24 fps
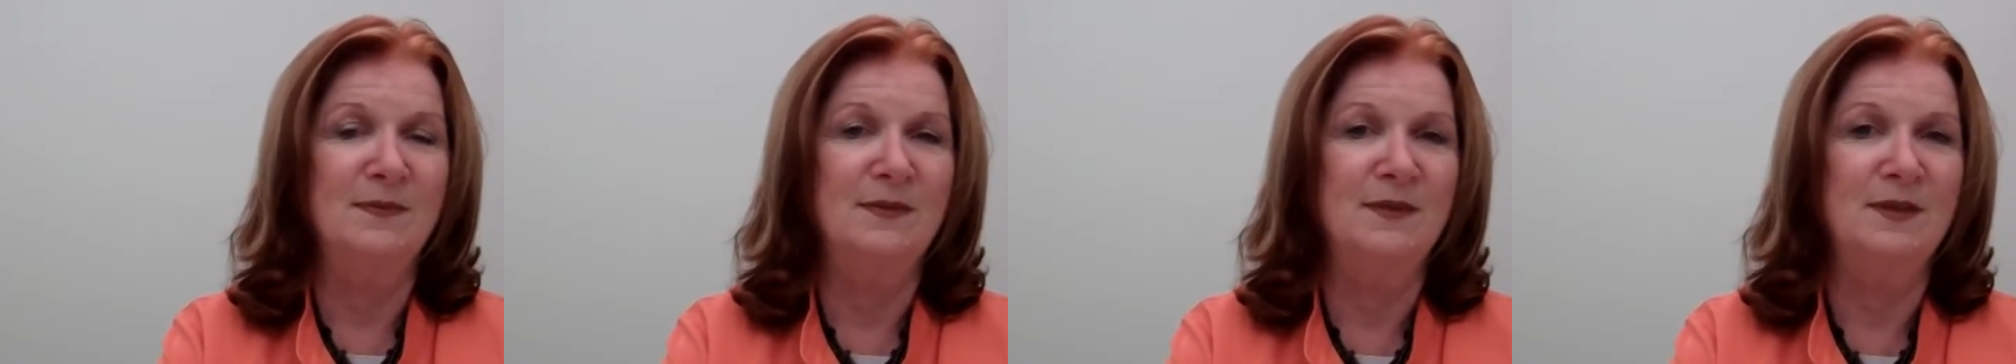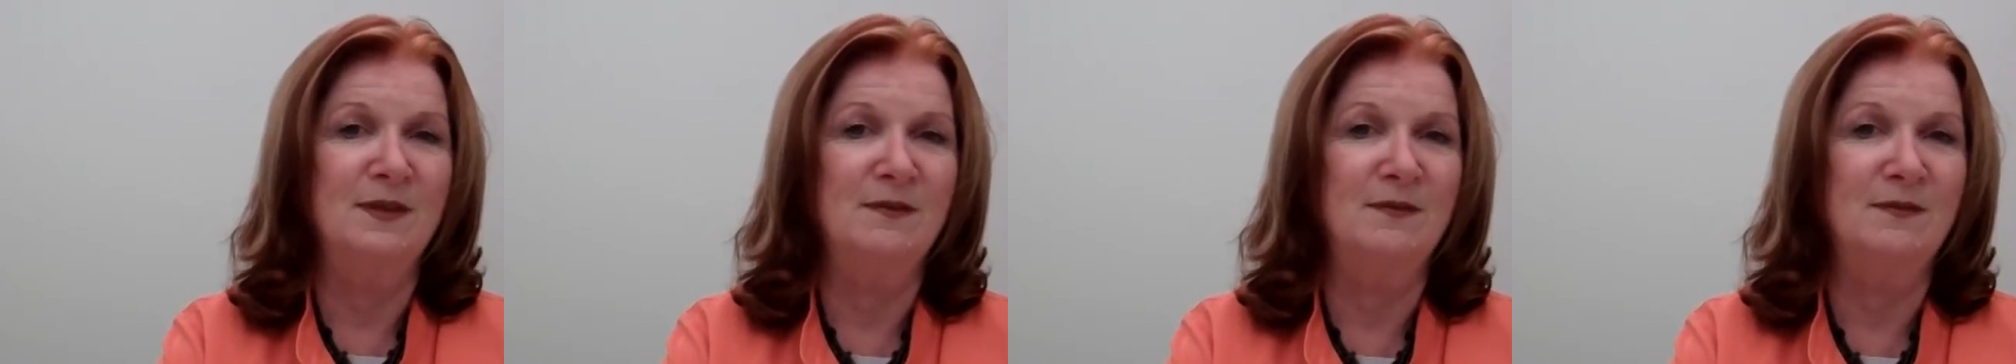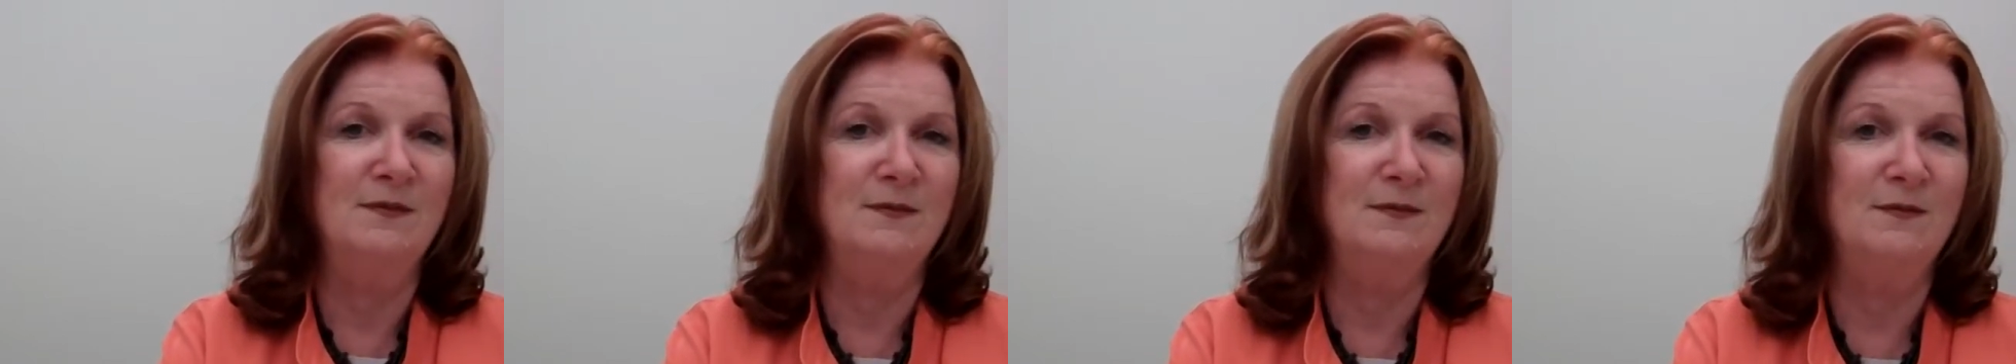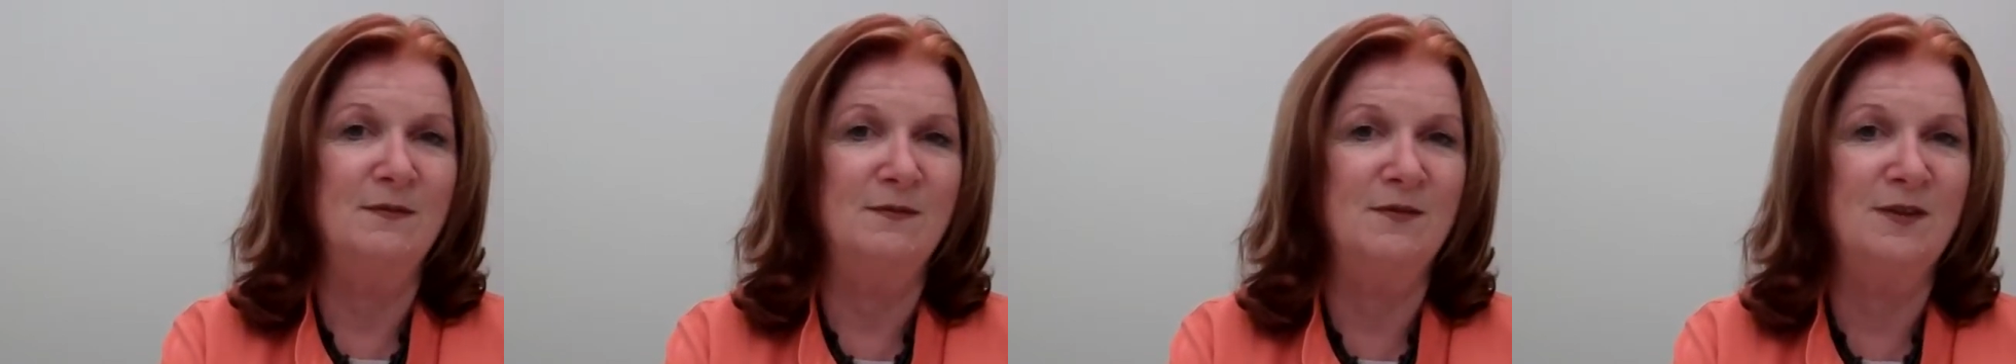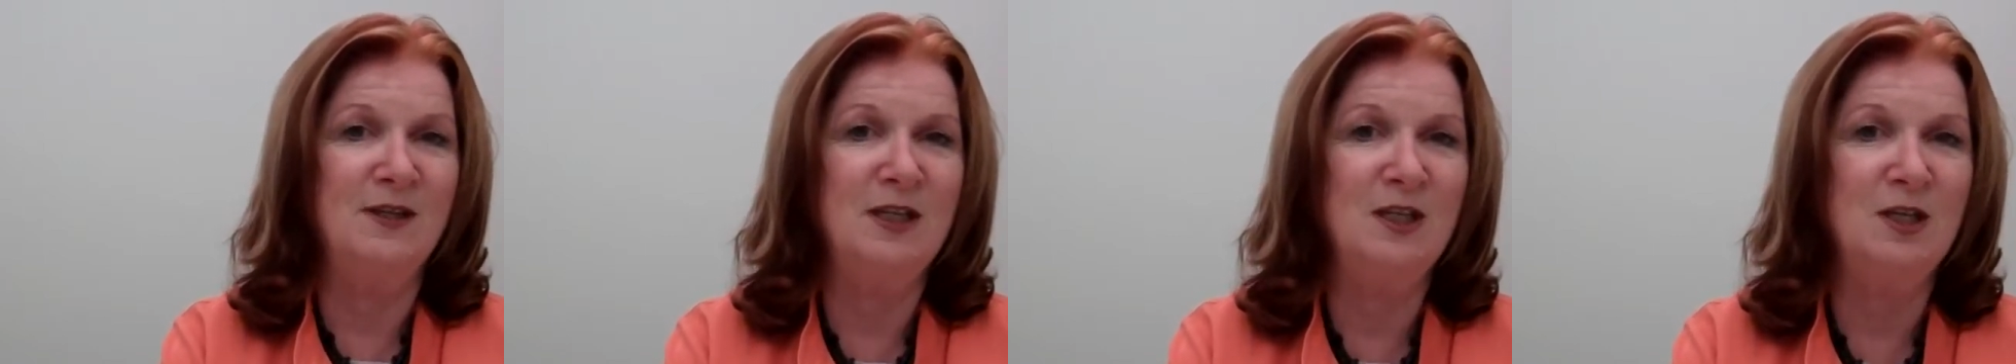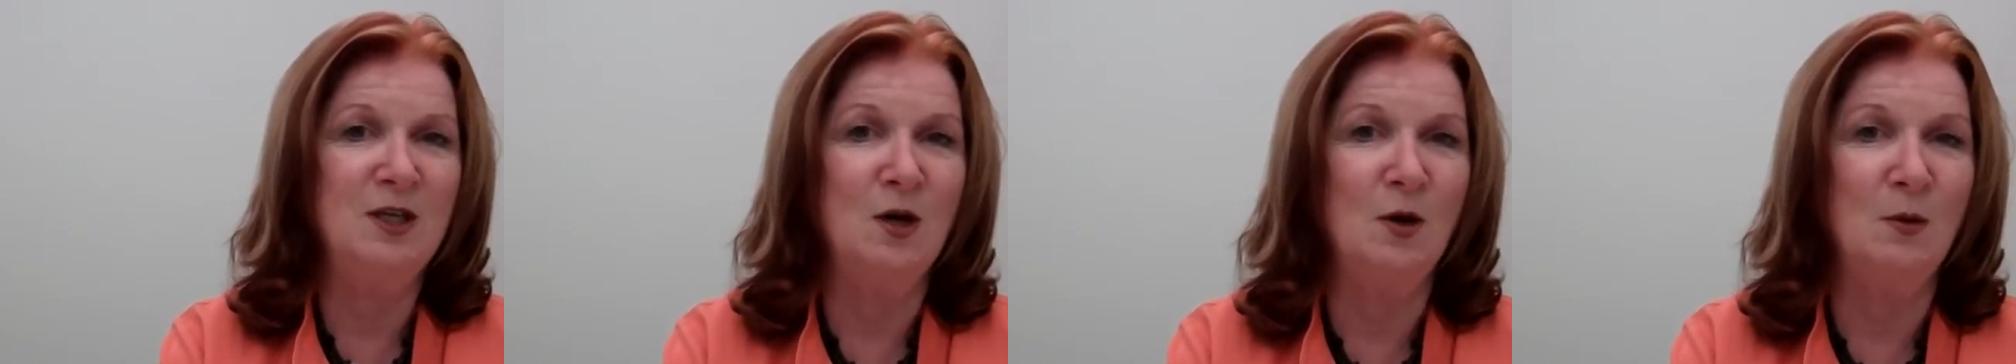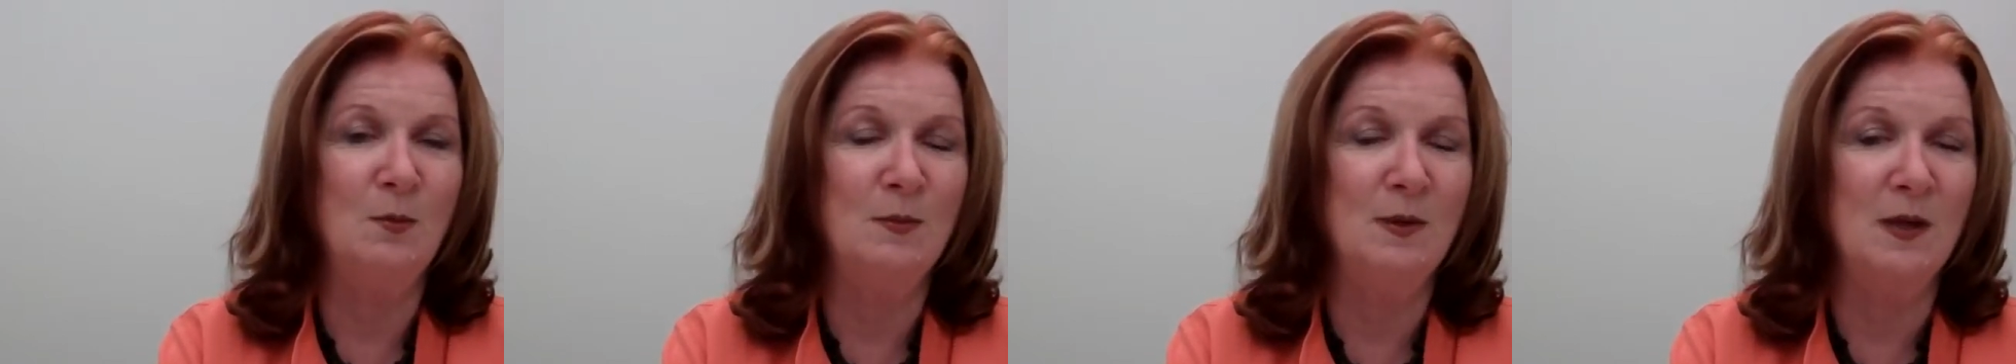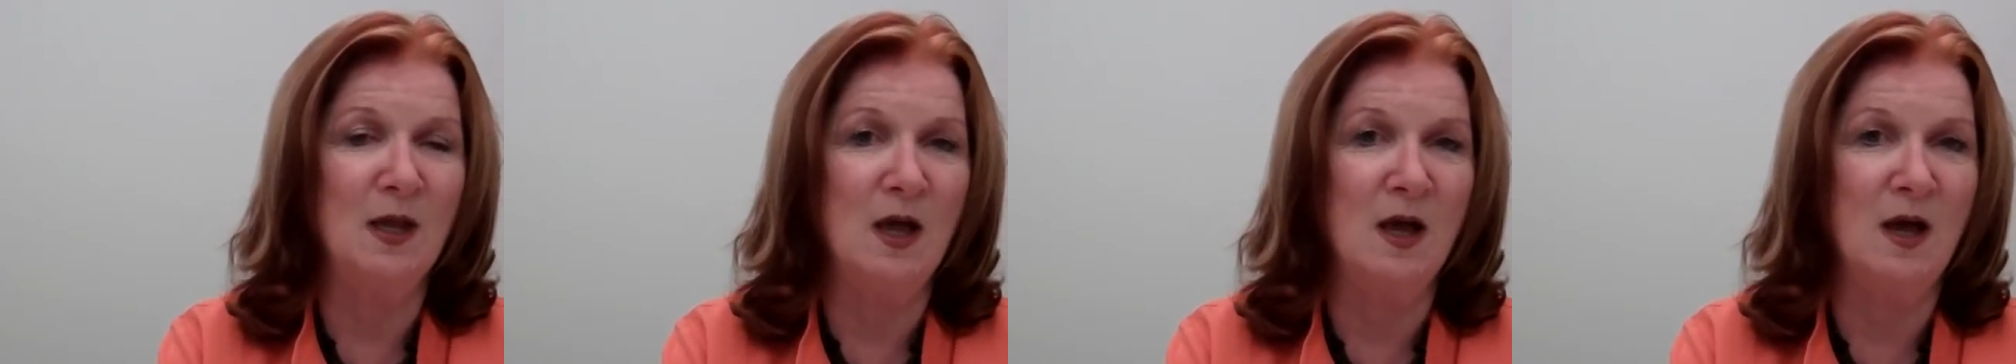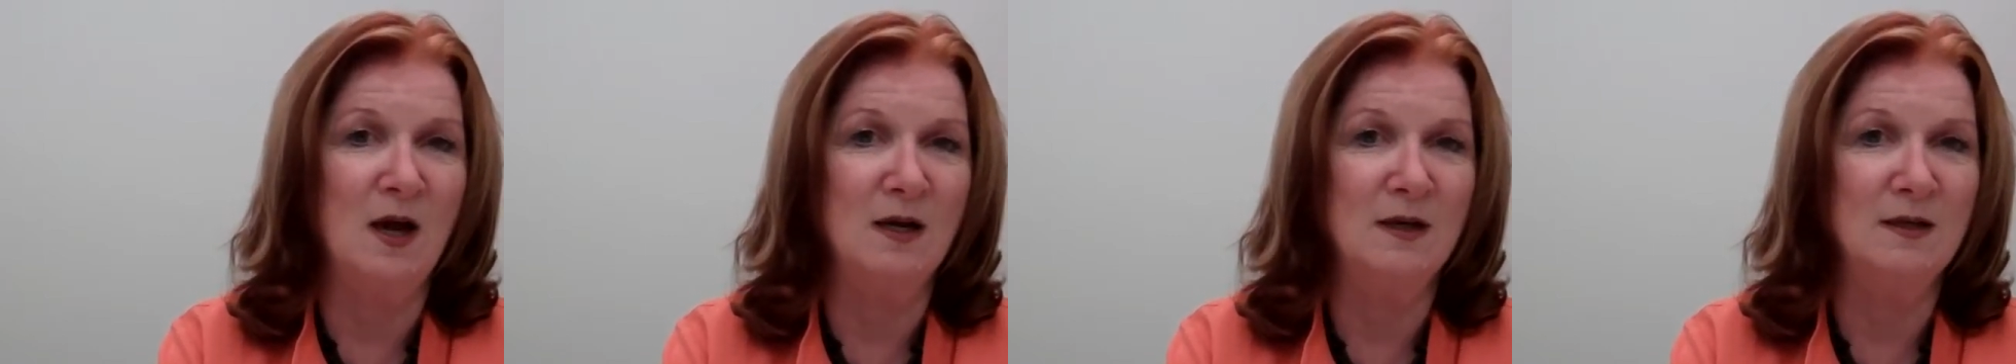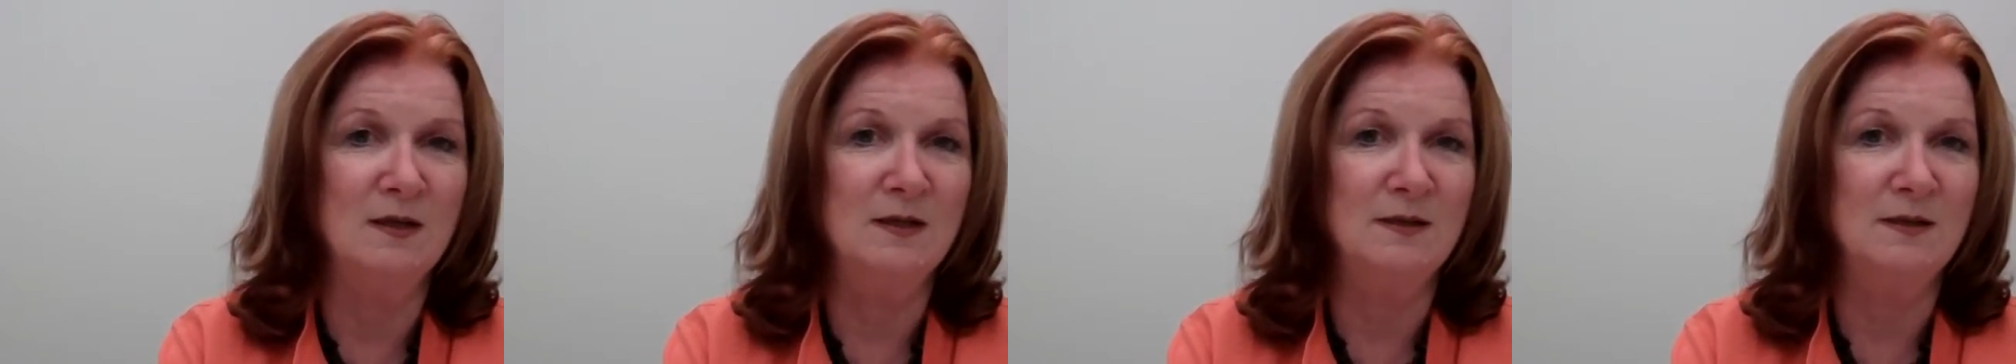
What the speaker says: the video blog.